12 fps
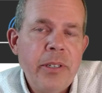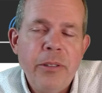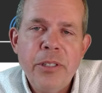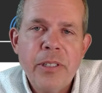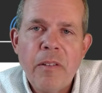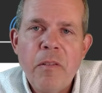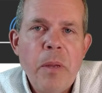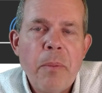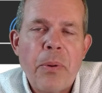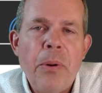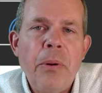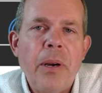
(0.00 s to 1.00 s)
you just have to be a
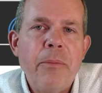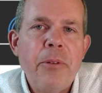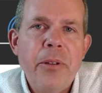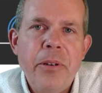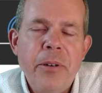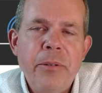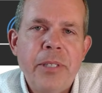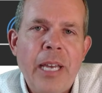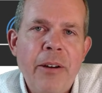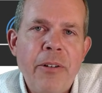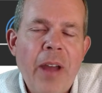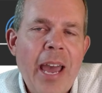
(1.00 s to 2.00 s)
programmer that knows
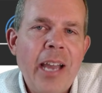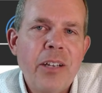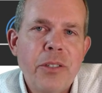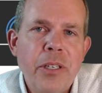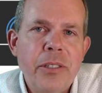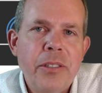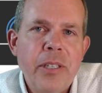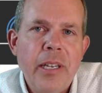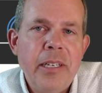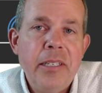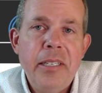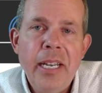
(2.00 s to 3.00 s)
how to access
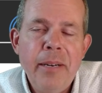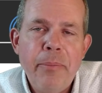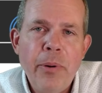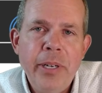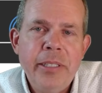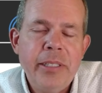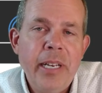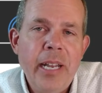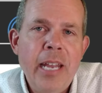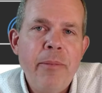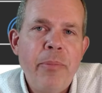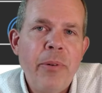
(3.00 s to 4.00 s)
data points and
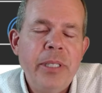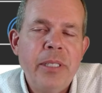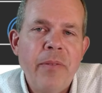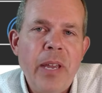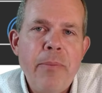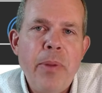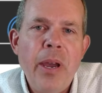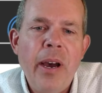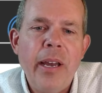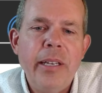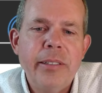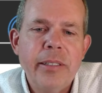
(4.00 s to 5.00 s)
endpoints of
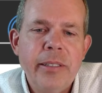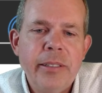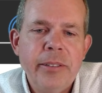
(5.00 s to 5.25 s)
APIs.